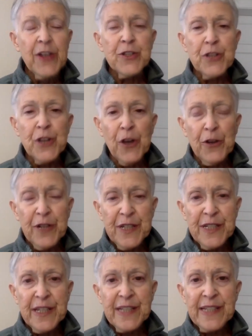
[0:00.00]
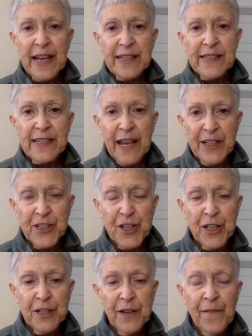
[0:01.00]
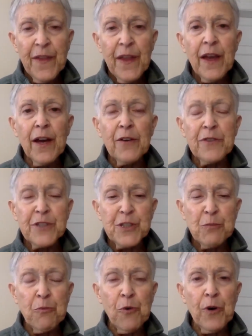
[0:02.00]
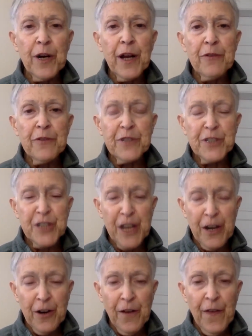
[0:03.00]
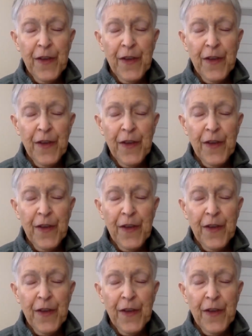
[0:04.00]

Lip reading: Notice the sensation of the support of the chair.